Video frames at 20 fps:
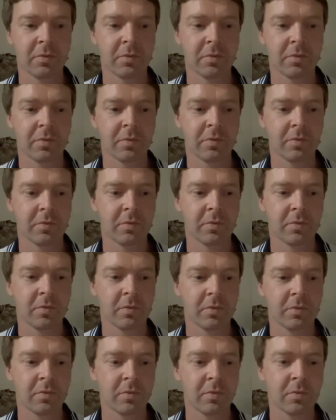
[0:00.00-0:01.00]

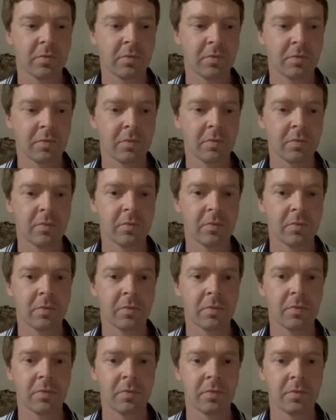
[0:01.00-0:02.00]

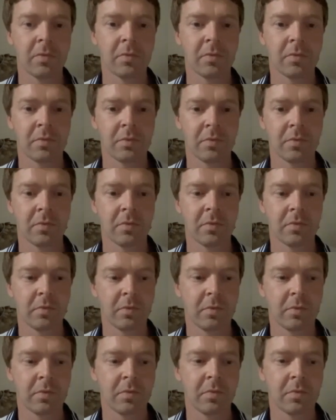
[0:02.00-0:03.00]

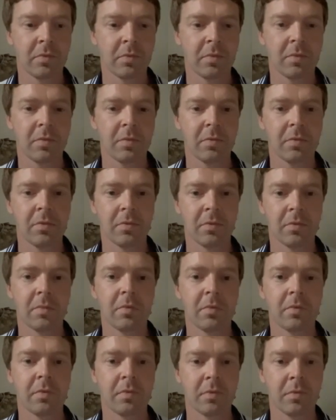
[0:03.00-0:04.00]

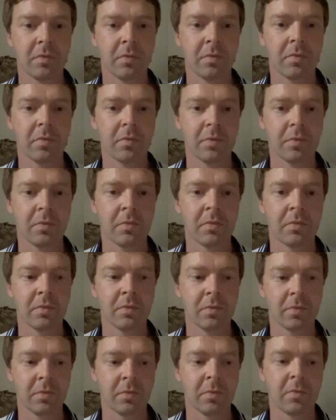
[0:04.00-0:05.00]

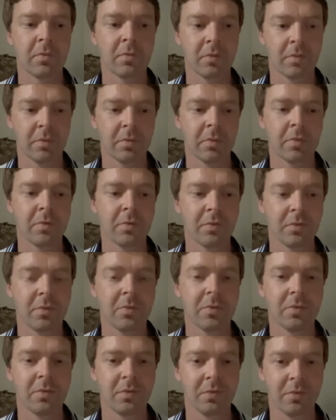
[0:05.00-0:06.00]

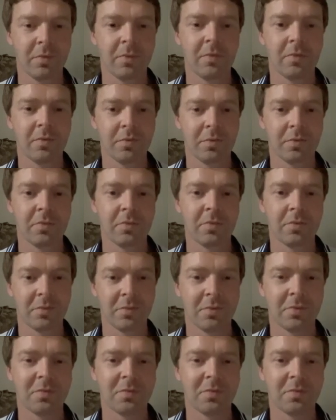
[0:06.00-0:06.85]
The person shown says nothing.